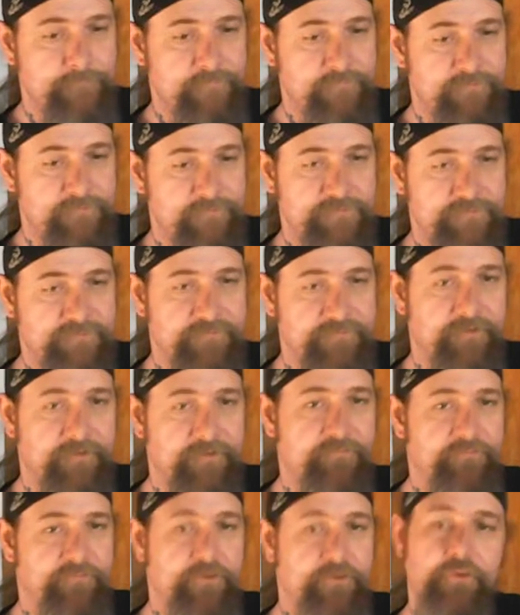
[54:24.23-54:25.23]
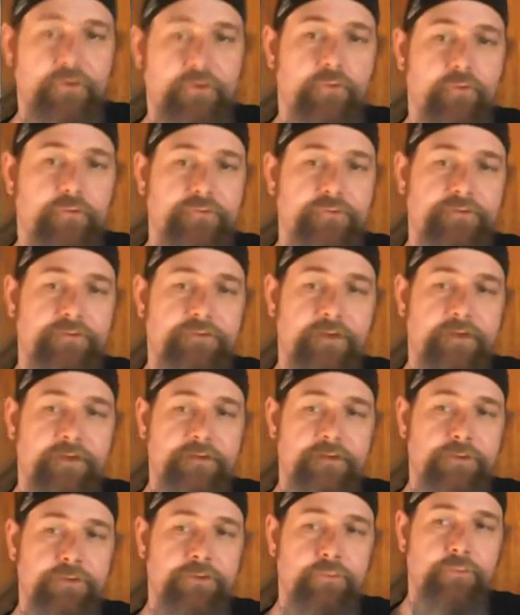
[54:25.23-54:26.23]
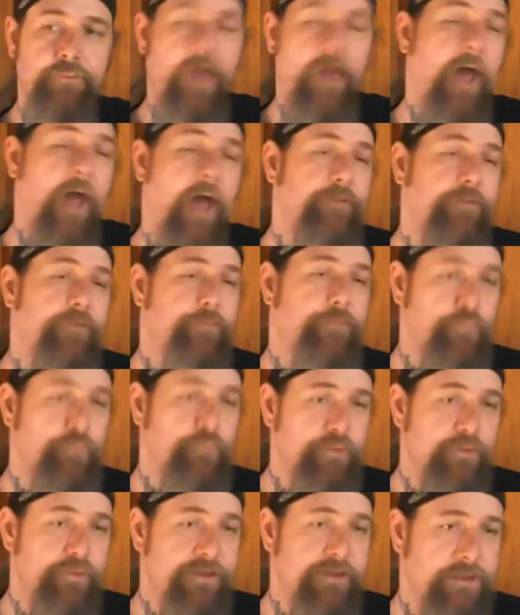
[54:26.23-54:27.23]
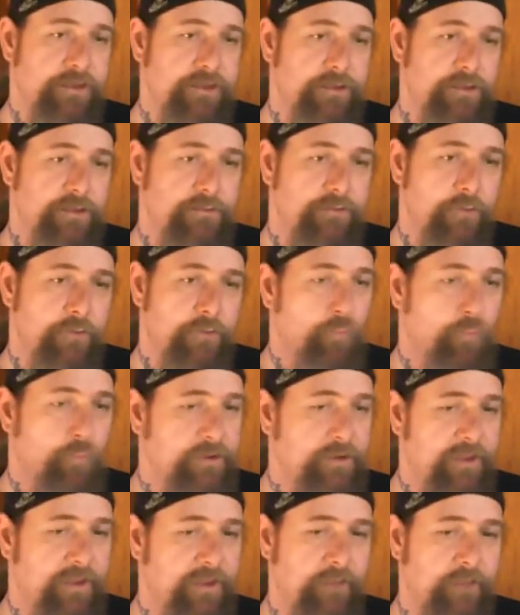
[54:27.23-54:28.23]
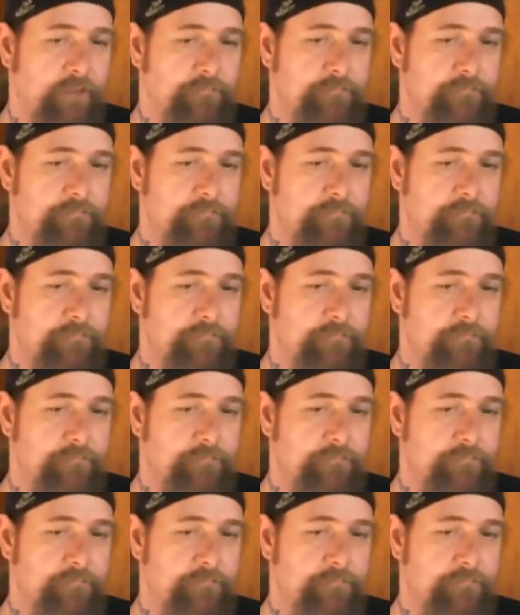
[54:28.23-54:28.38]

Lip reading: It's the stuff they're telling you not to read. Don't read that.